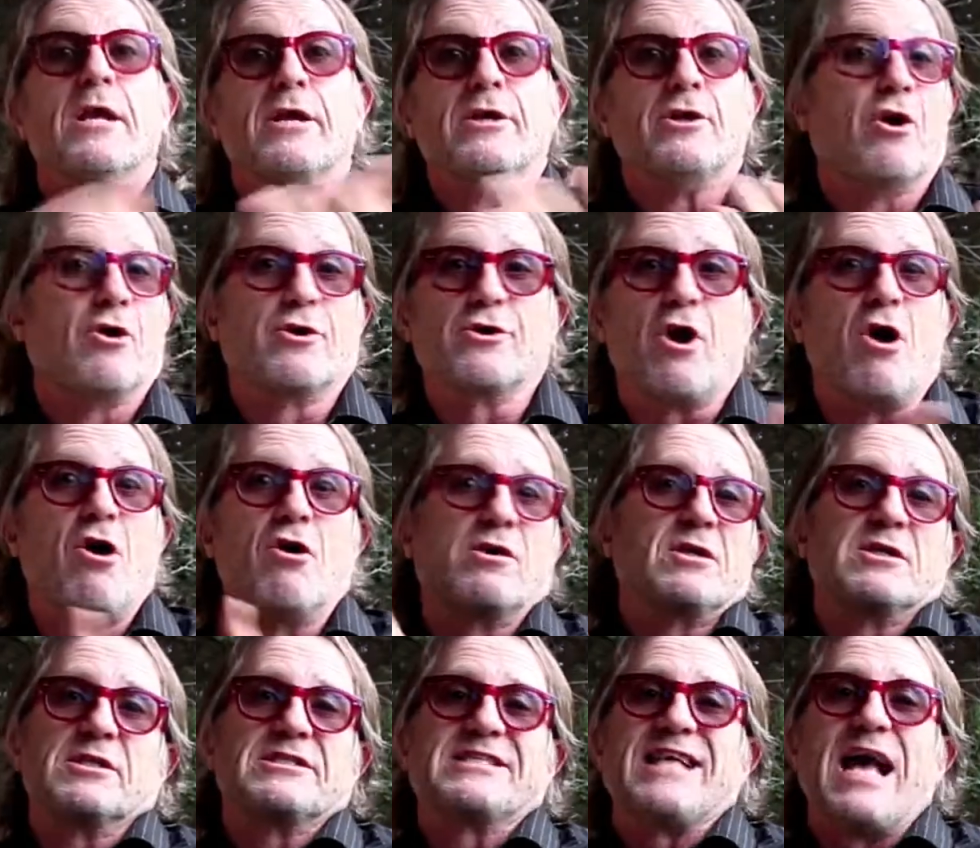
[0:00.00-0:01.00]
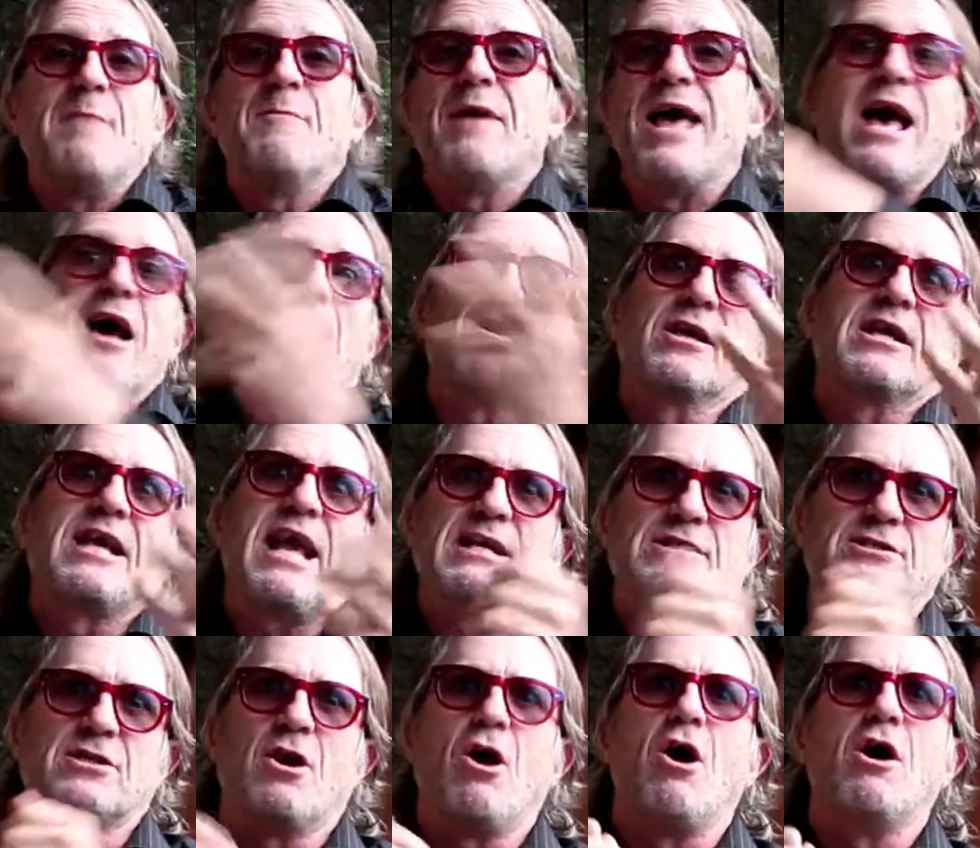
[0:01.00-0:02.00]
Your dog somehow
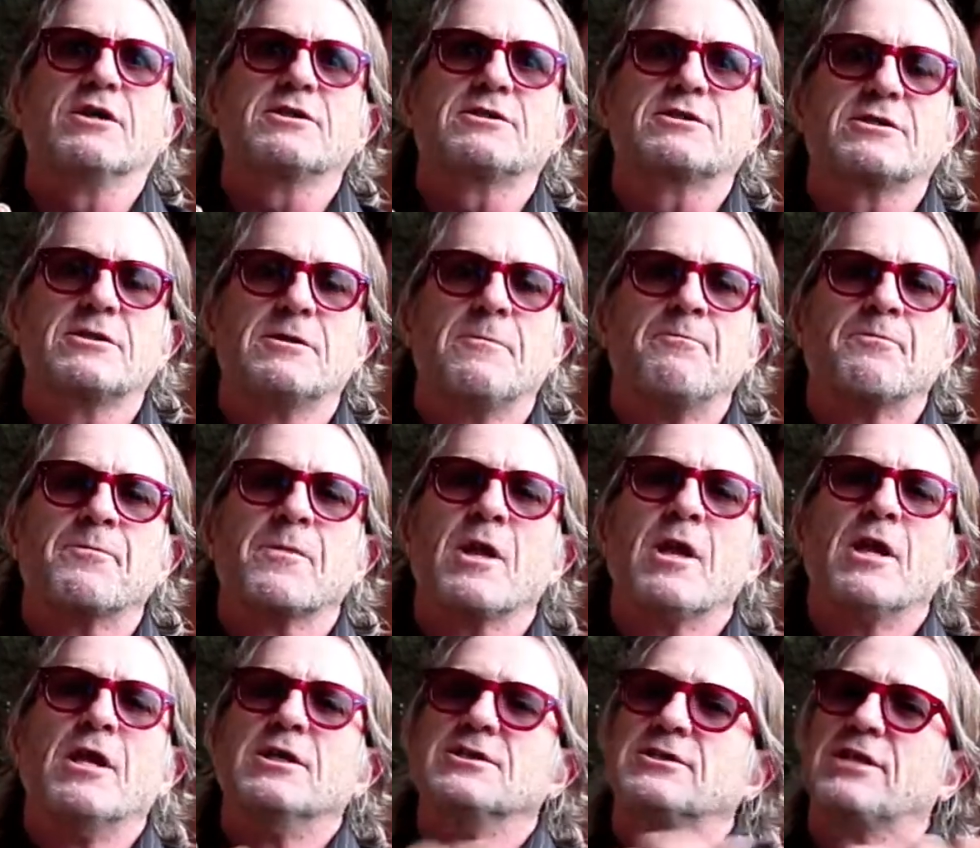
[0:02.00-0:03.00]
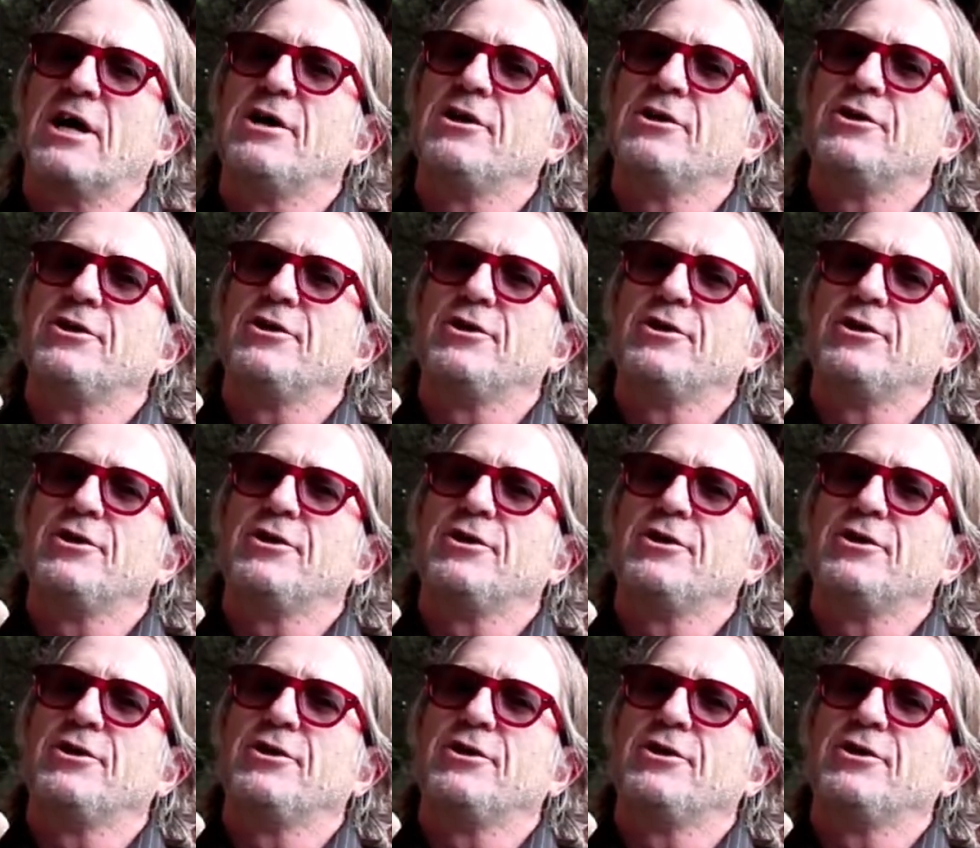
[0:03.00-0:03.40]
gets lost. So